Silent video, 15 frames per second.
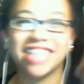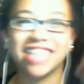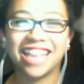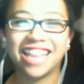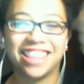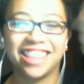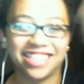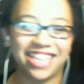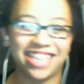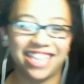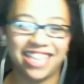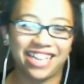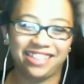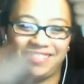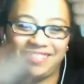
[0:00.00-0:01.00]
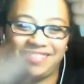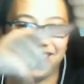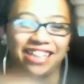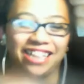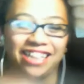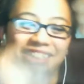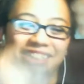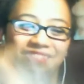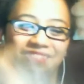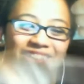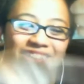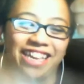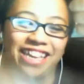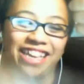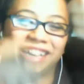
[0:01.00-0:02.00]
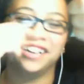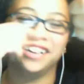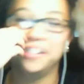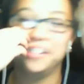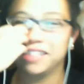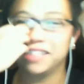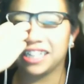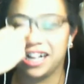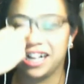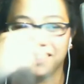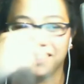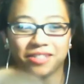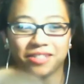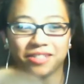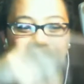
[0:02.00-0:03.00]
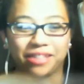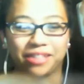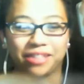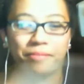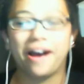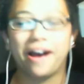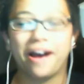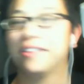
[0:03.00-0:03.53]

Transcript: this thing and they would tell you what the colors were at the bottom,